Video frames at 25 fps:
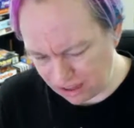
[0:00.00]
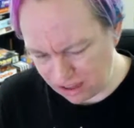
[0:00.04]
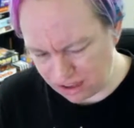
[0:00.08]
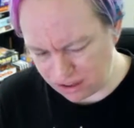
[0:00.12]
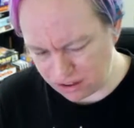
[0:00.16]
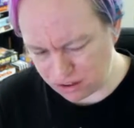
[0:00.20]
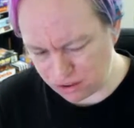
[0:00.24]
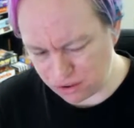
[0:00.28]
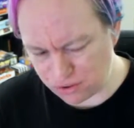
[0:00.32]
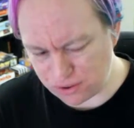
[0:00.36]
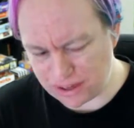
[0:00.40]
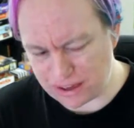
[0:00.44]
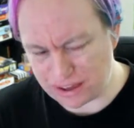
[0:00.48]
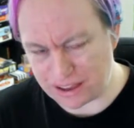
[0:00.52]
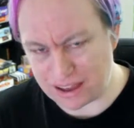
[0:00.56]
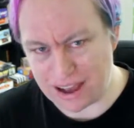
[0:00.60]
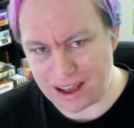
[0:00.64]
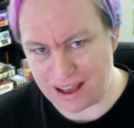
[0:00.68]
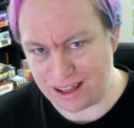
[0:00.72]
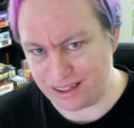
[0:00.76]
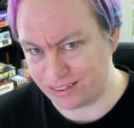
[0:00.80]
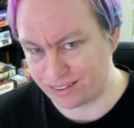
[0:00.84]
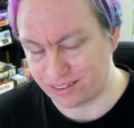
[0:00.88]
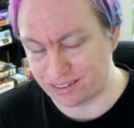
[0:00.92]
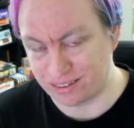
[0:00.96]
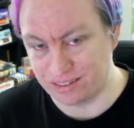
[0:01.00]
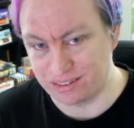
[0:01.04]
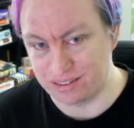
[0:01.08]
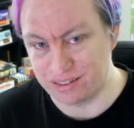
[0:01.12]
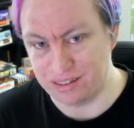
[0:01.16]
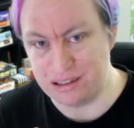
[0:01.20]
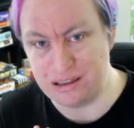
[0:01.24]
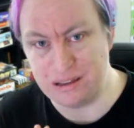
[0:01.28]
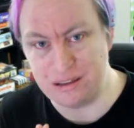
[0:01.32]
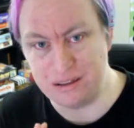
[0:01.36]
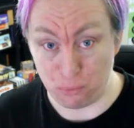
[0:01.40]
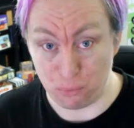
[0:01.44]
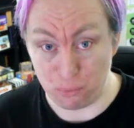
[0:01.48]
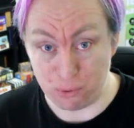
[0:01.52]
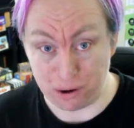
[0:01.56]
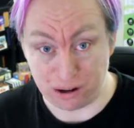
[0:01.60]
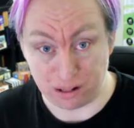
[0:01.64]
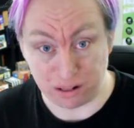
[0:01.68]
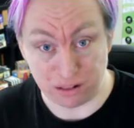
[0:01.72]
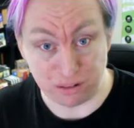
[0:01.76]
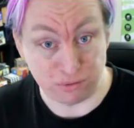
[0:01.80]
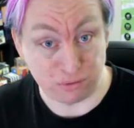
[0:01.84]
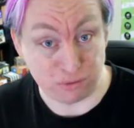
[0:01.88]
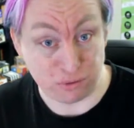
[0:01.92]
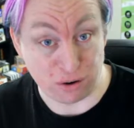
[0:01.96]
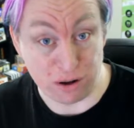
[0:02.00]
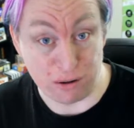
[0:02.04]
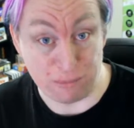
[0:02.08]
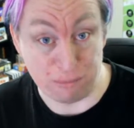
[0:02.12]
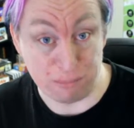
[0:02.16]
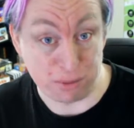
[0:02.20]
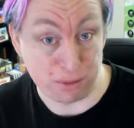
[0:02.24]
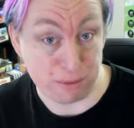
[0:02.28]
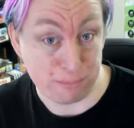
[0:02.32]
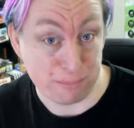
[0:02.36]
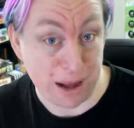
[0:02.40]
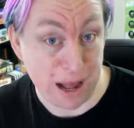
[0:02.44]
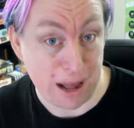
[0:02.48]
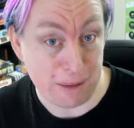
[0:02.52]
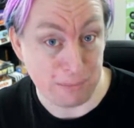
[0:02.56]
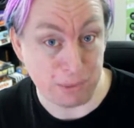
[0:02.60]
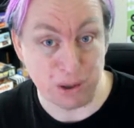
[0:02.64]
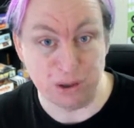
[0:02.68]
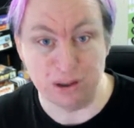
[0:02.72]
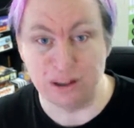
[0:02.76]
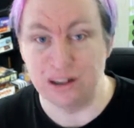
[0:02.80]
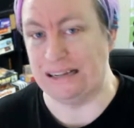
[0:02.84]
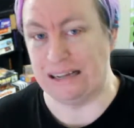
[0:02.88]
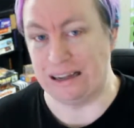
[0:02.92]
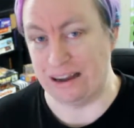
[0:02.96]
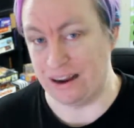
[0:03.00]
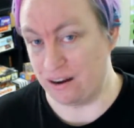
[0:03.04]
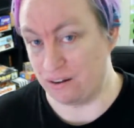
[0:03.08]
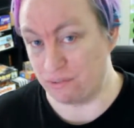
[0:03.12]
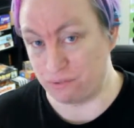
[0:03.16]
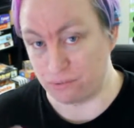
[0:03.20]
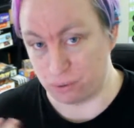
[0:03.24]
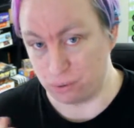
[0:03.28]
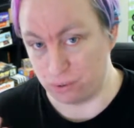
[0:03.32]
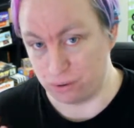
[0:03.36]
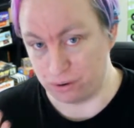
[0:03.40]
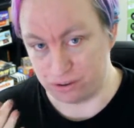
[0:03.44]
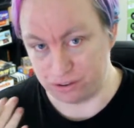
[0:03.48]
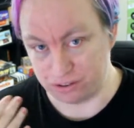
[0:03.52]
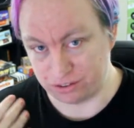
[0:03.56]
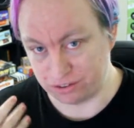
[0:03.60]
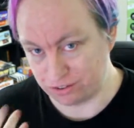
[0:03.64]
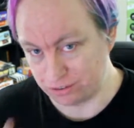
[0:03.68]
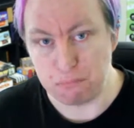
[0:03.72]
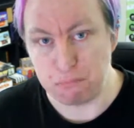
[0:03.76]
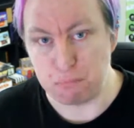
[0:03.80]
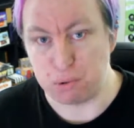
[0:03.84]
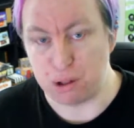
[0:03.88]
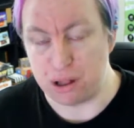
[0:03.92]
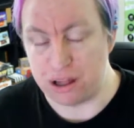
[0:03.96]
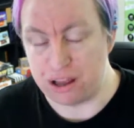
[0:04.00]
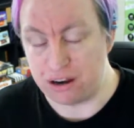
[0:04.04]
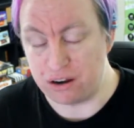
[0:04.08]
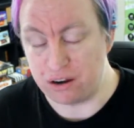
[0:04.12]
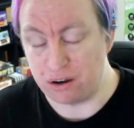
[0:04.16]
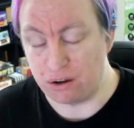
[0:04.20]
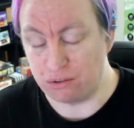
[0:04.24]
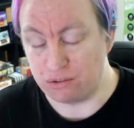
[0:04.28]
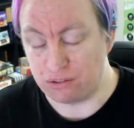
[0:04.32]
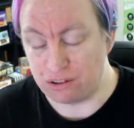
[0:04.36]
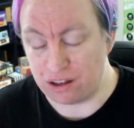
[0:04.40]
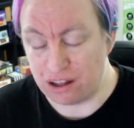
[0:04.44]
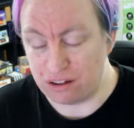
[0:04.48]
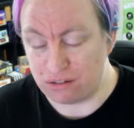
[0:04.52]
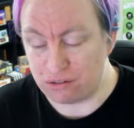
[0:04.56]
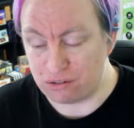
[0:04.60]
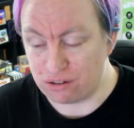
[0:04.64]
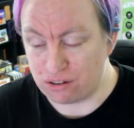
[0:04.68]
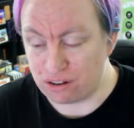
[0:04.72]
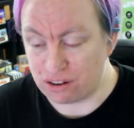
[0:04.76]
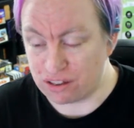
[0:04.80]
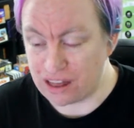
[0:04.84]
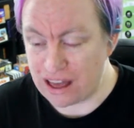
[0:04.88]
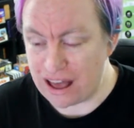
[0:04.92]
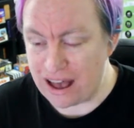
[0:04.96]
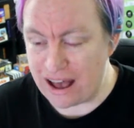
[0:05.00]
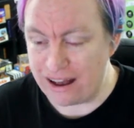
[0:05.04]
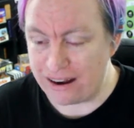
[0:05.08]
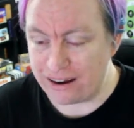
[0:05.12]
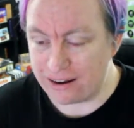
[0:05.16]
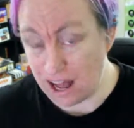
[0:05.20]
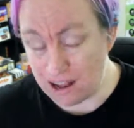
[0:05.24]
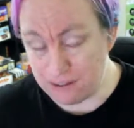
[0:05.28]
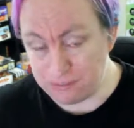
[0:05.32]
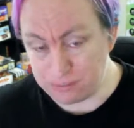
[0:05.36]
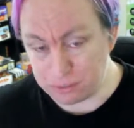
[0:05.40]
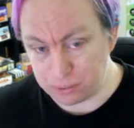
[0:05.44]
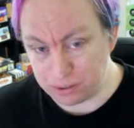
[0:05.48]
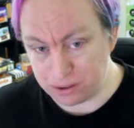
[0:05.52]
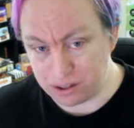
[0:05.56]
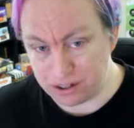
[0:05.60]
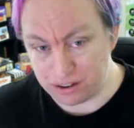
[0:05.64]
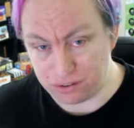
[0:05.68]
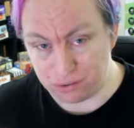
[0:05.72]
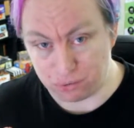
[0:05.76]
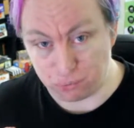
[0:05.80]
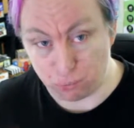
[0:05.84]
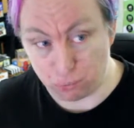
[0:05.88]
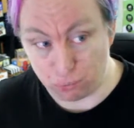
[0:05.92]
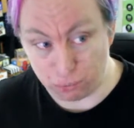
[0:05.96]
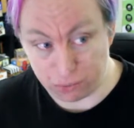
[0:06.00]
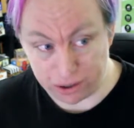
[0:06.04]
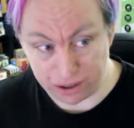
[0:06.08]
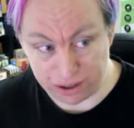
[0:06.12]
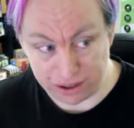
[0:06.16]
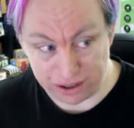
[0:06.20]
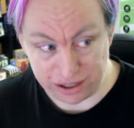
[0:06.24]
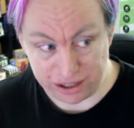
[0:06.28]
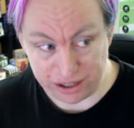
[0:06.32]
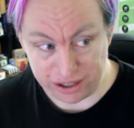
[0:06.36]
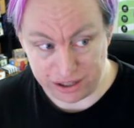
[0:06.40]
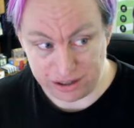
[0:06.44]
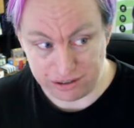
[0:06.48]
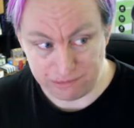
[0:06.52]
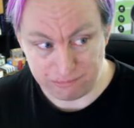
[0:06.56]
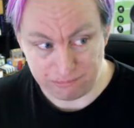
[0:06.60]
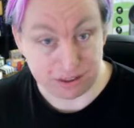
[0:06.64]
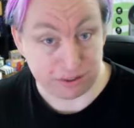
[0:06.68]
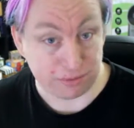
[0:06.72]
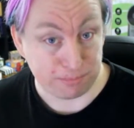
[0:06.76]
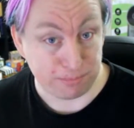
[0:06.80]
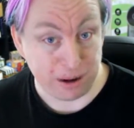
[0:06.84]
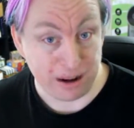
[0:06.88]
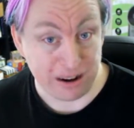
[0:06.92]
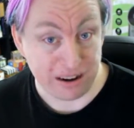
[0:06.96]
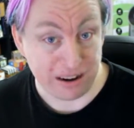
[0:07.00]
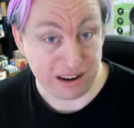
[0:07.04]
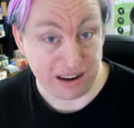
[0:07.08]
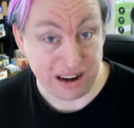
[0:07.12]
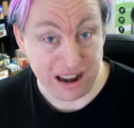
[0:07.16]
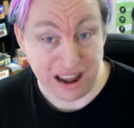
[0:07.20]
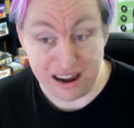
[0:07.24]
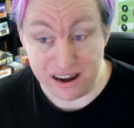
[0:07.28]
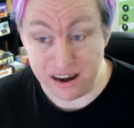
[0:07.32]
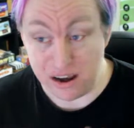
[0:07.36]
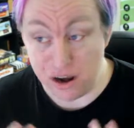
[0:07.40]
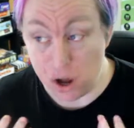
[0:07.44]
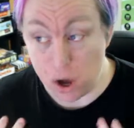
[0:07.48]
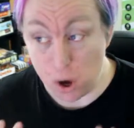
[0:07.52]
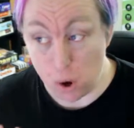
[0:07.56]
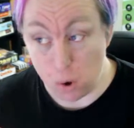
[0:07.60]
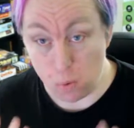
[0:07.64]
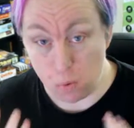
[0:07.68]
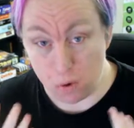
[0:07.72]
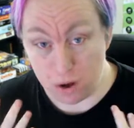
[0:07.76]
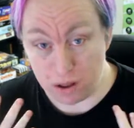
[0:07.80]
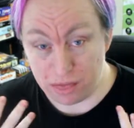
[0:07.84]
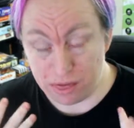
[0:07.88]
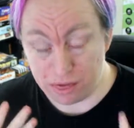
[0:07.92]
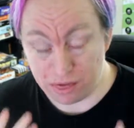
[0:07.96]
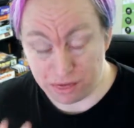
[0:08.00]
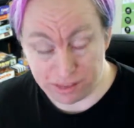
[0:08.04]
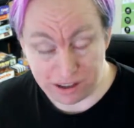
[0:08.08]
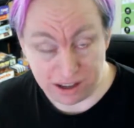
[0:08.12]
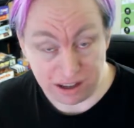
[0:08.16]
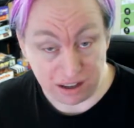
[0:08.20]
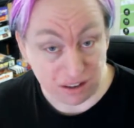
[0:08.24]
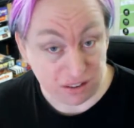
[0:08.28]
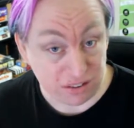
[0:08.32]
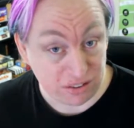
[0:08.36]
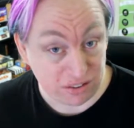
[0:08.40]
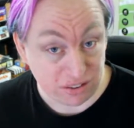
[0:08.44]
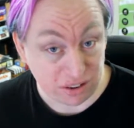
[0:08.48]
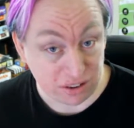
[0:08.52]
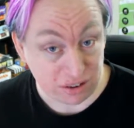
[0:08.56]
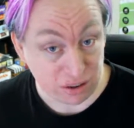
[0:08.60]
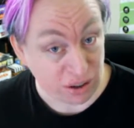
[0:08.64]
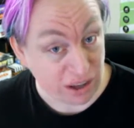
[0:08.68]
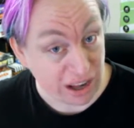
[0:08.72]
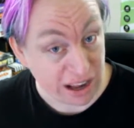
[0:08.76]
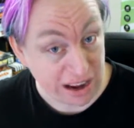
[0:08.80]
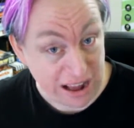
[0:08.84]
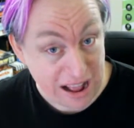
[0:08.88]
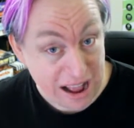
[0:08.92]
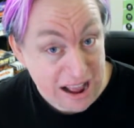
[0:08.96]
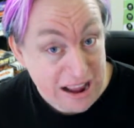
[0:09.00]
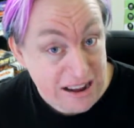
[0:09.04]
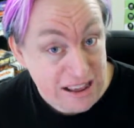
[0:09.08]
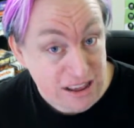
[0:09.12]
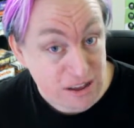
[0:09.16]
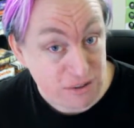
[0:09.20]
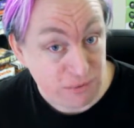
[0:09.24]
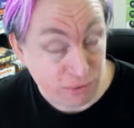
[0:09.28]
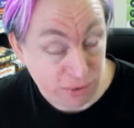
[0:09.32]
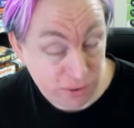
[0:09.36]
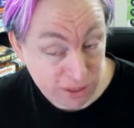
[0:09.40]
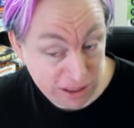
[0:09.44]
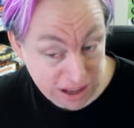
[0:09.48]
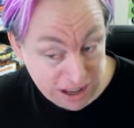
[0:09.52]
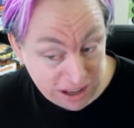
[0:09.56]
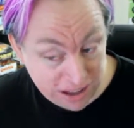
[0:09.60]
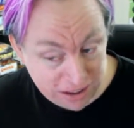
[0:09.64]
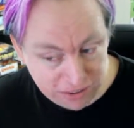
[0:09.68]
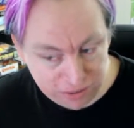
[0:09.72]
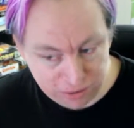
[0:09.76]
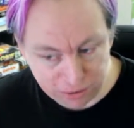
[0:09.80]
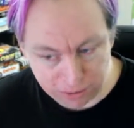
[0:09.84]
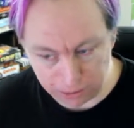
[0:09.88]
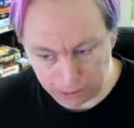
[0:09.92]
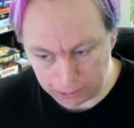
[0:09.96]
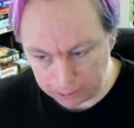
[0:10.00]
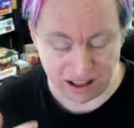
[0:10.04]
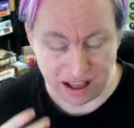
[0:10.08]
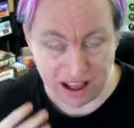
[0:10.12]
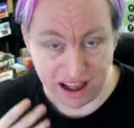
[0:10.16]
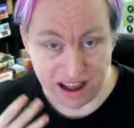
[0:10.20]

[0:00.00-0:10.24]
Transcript: And Jake asks the riddle from the Bible, and of course, Blaine knows the answer to that. Everyone is really despondent, and no one thinks to look at Eddie for the answer.